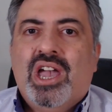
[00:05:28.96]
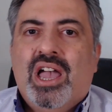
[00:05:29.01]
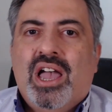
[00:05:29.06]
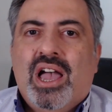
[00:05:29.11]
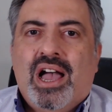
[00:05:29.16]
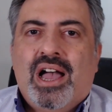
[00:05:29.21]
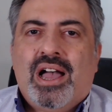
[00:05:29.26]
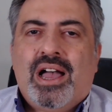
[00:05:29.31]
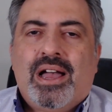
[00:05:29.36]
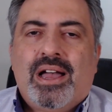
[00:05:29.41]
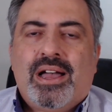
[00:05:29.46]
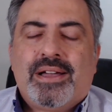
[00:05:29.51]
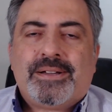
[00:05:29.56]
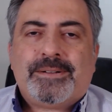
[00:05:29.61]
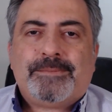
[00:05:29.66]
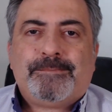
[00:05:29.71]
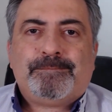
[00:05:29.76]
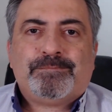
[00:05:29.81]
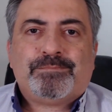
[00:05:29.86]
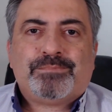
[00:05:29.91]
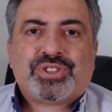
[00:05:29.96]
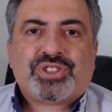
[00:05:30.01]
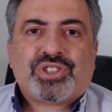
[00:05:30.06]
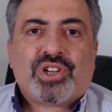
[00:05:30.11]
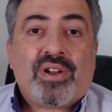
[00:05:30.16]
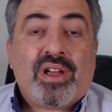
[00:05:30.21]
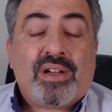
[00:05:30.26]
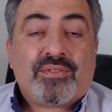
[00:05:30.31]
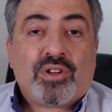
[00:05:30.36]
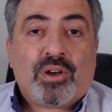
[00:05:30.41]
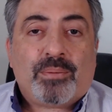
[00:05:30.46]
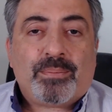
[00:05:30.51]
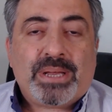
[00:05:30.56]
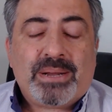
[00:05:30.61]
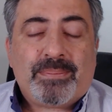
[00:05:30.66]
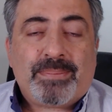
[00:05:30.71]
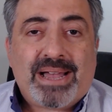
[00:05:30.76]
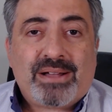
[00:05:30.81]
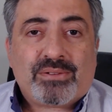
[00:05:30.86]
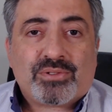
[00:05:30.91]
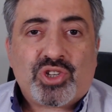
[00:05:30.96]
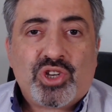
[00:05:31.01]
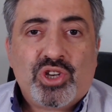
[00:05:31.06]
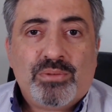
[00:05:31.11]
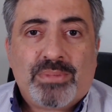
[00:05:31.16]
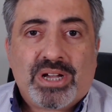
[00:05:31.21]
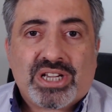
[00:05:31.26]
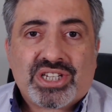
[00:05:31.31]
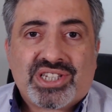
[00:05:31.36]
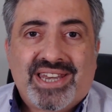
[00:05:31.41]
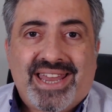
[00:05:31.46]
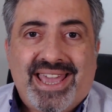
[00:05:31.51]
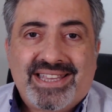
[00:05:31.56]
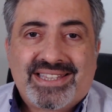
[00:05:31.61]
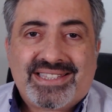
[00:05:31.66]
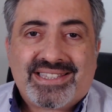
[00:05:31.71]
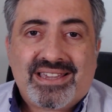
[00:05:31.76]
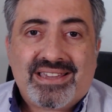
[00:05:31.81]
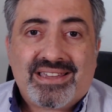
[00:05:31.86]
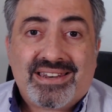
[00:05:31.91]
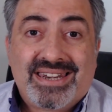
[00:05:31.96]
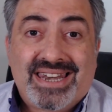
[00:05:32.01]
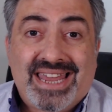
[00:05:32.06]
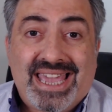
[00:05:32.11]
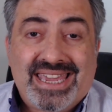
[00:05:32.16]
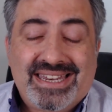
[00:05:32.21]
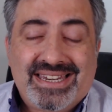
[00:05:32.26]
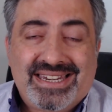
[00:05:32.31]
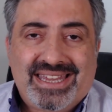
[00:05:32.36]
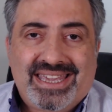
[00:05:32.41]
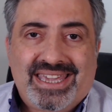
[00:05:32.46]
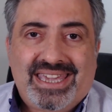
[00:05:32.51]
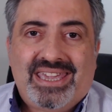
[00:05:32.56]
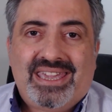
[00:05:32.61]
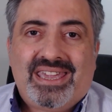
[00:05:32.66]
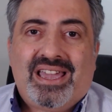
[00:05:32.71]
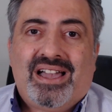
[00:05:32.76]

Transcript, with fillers: Um, sorry I've not been about too much later lately.